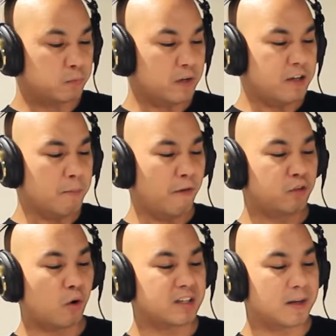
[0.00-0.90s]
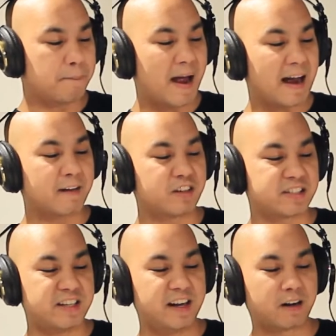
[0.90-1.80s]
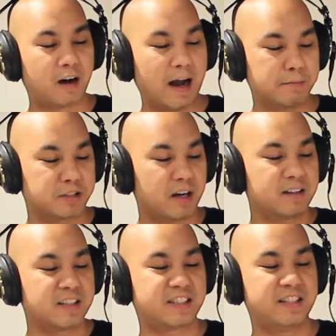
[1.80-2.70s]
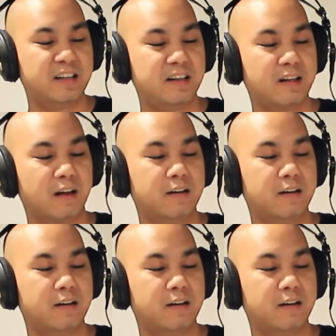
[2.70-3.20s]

when you move towards the back of the sneaker, I'm starting to see a